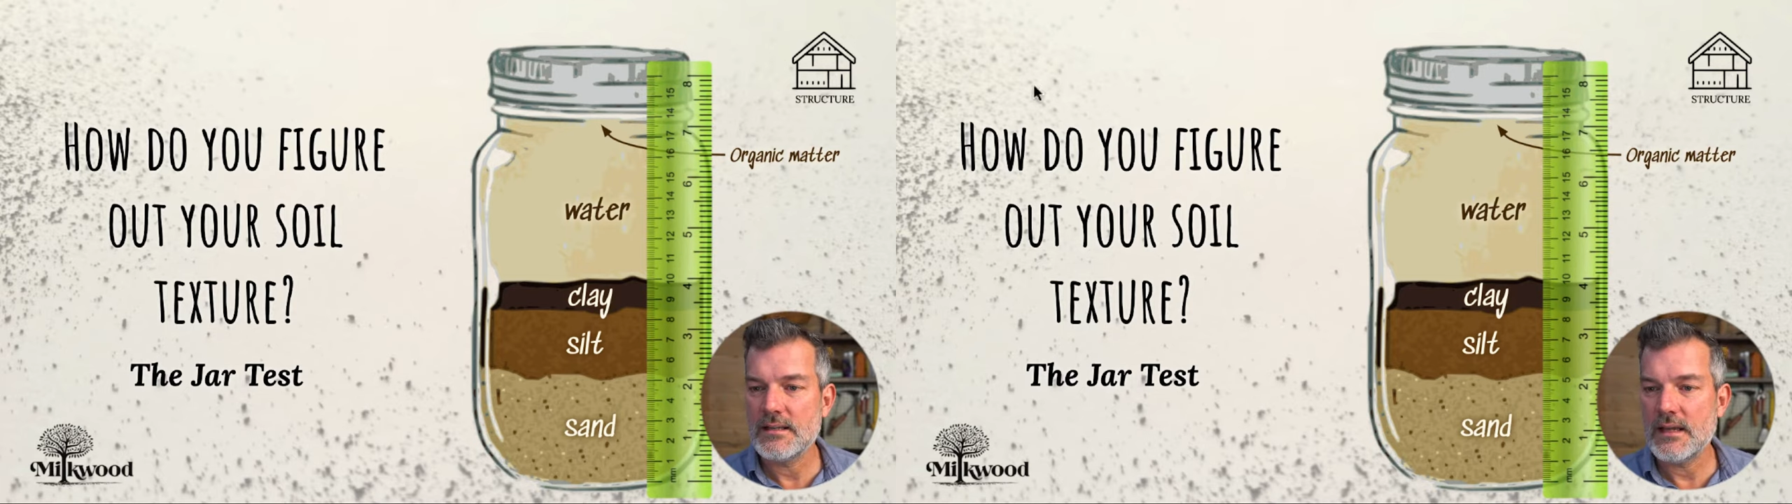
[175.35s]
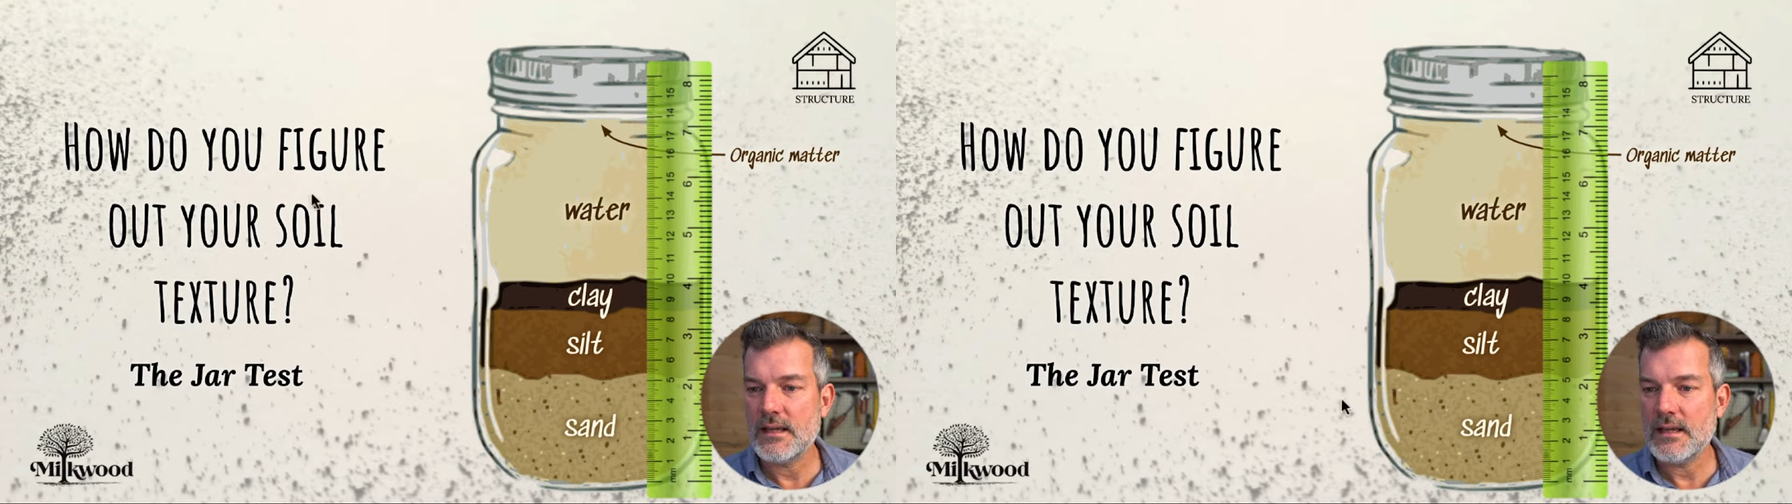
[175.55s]

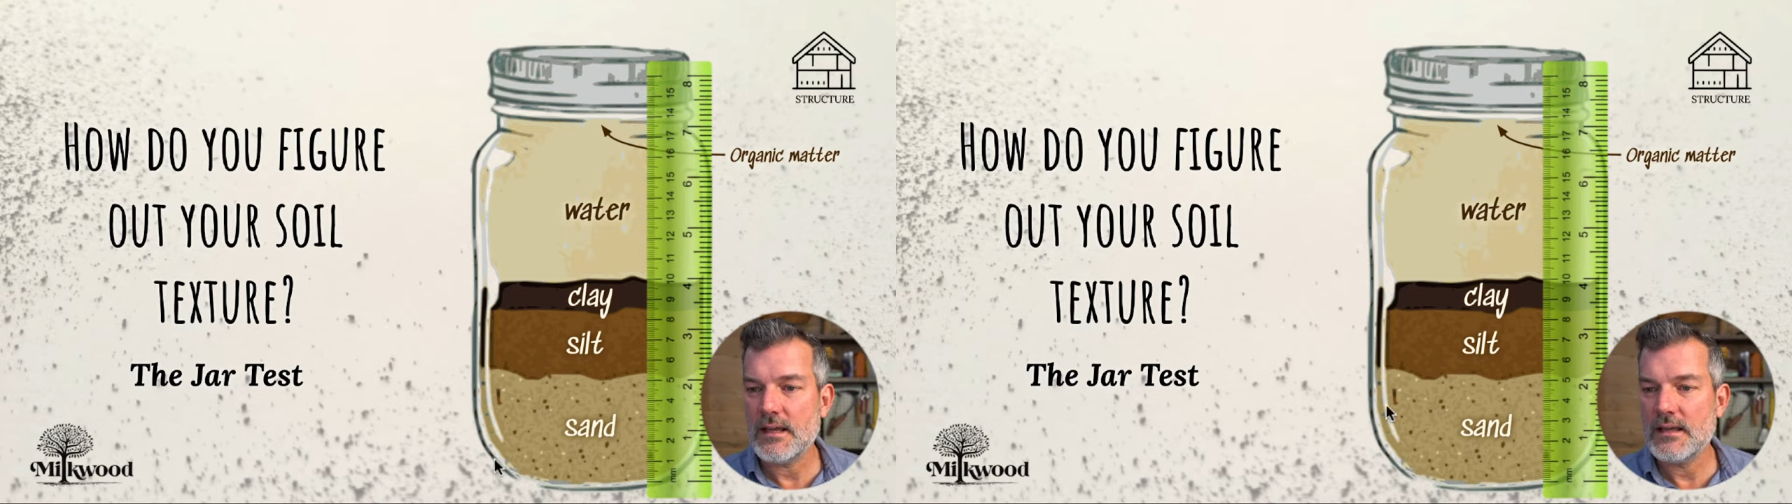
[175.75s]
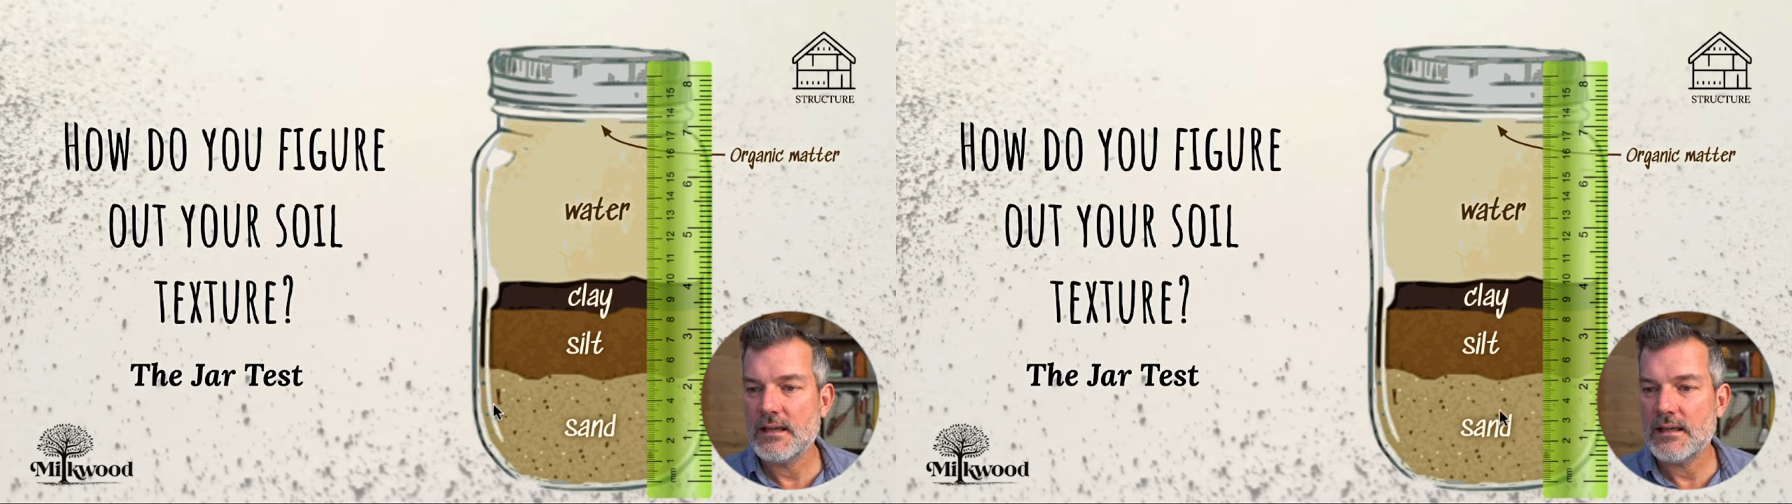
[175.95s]

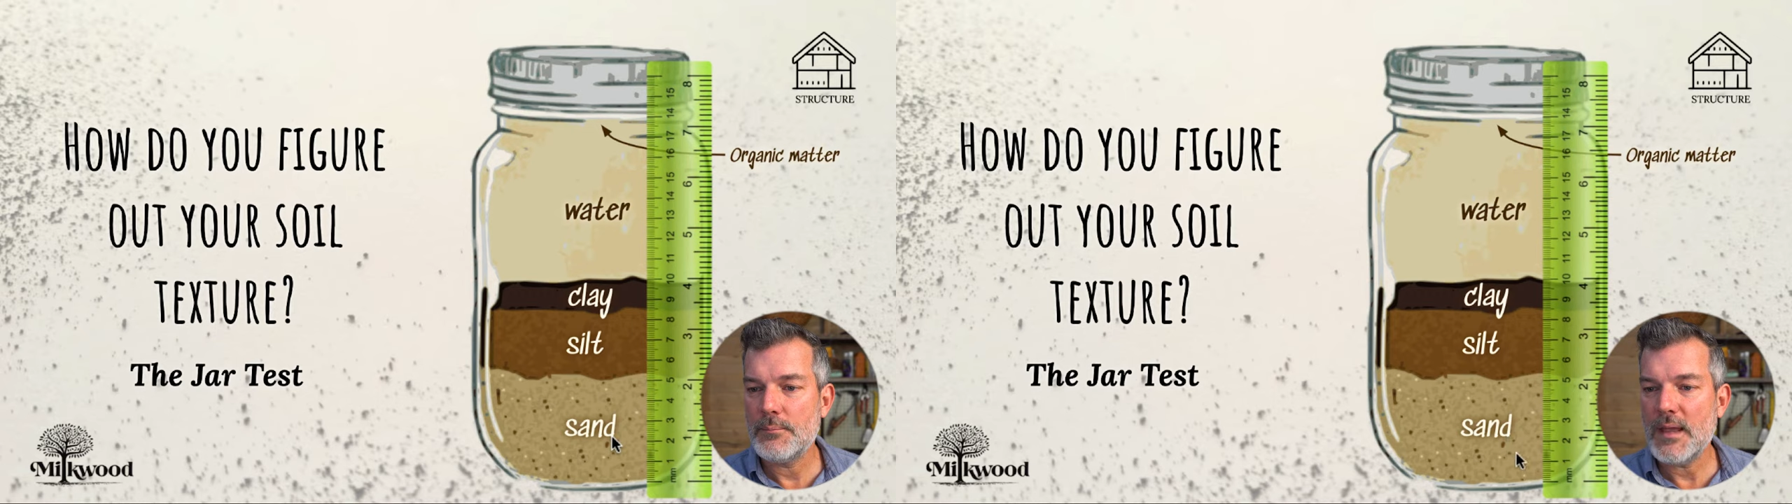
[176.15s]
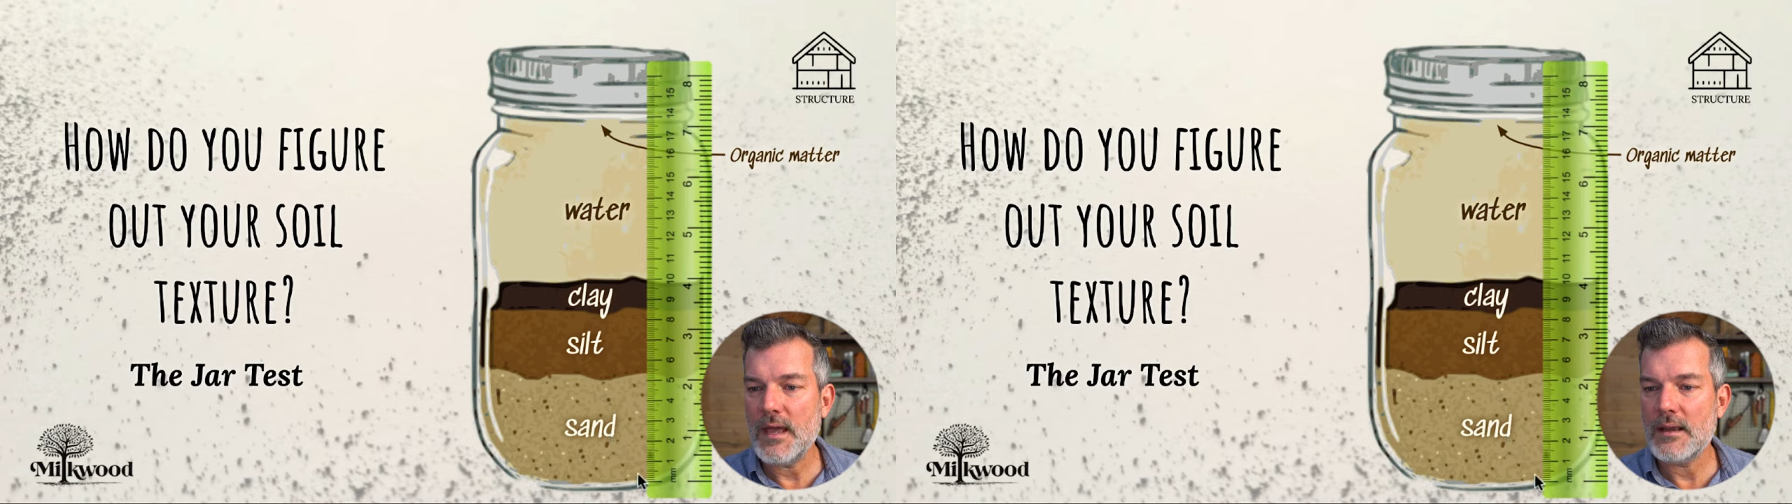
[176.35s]
uh,
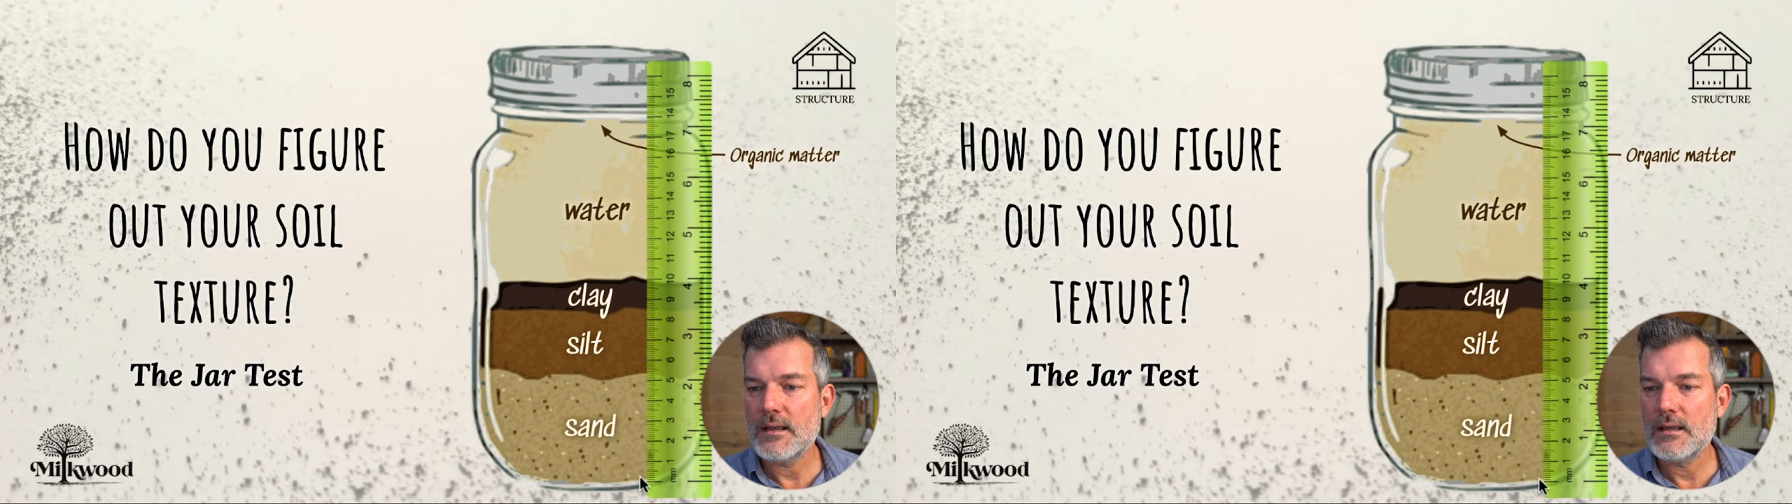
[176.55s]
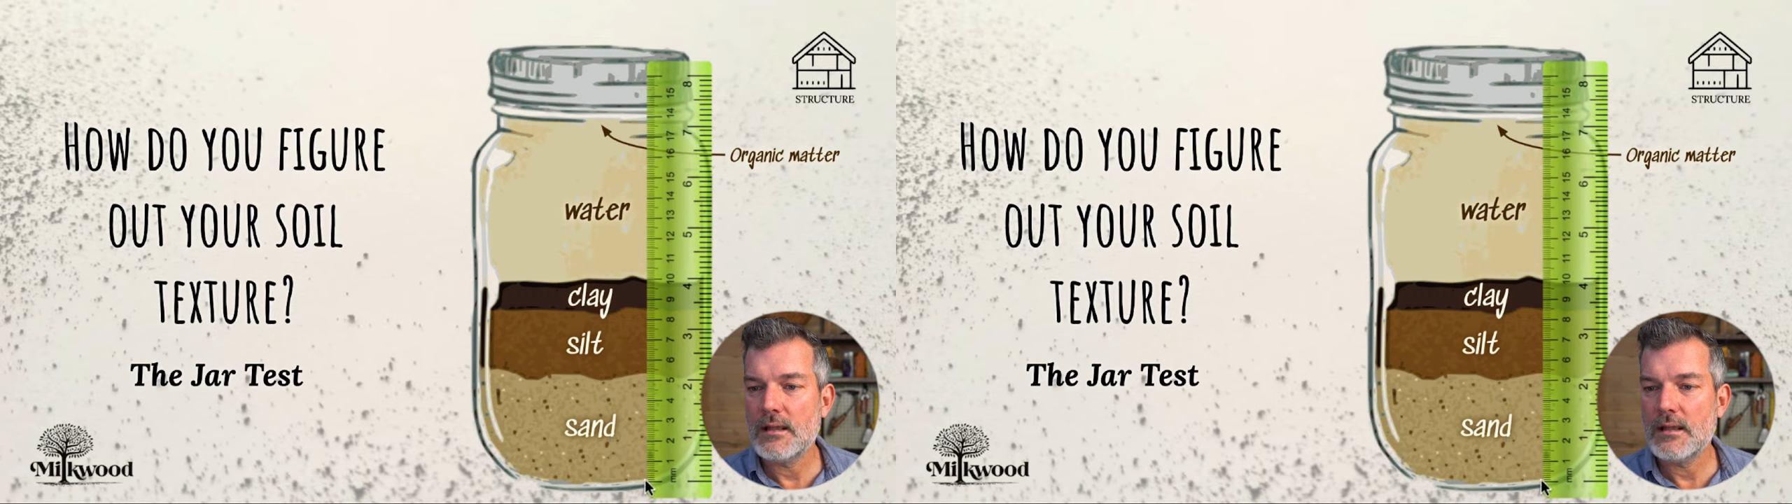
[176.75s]
about